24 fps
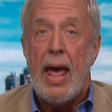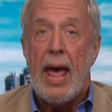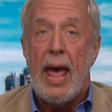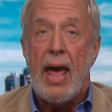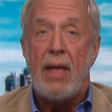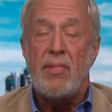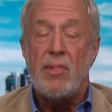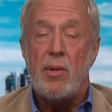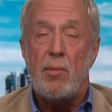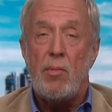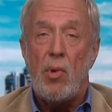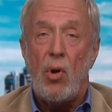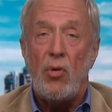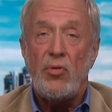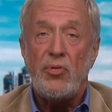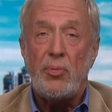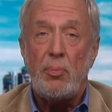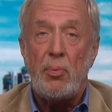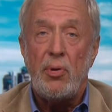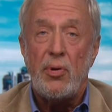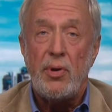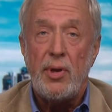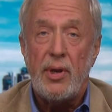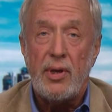And the most
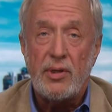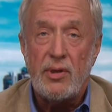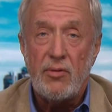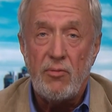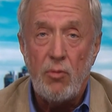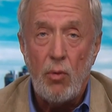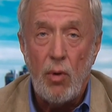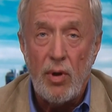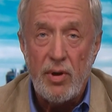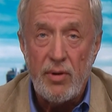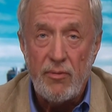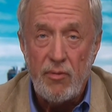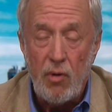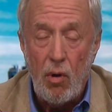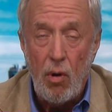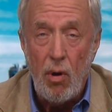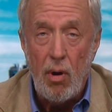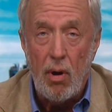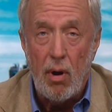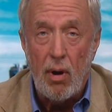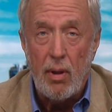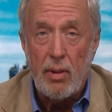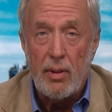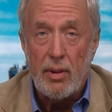predictive one of
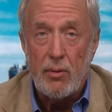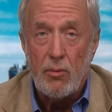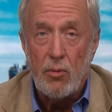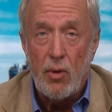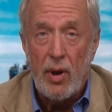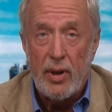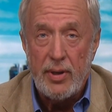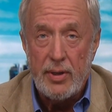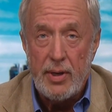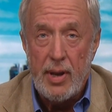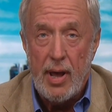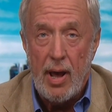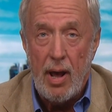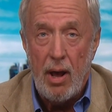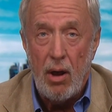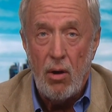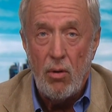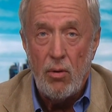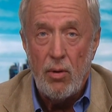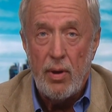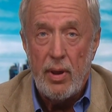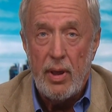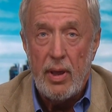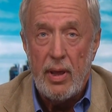all right
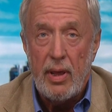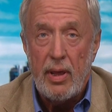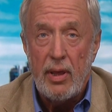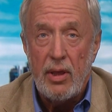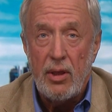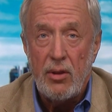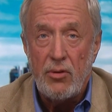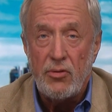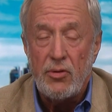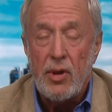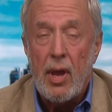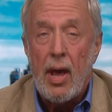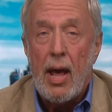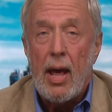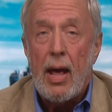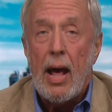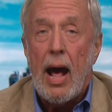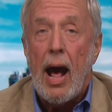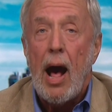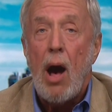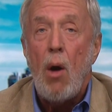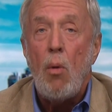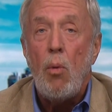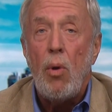now is
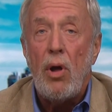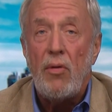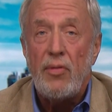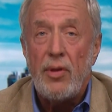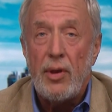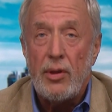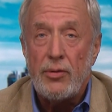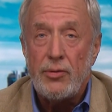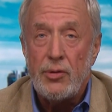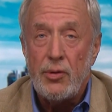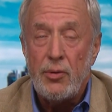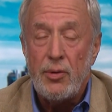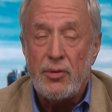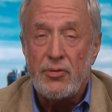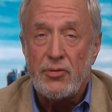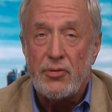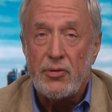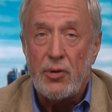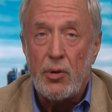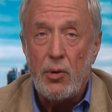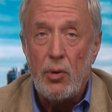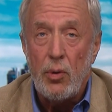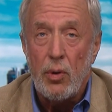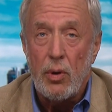how well they'll do at
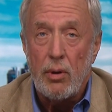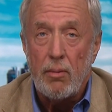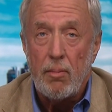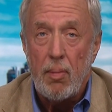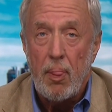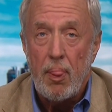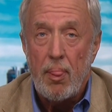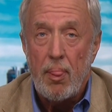school.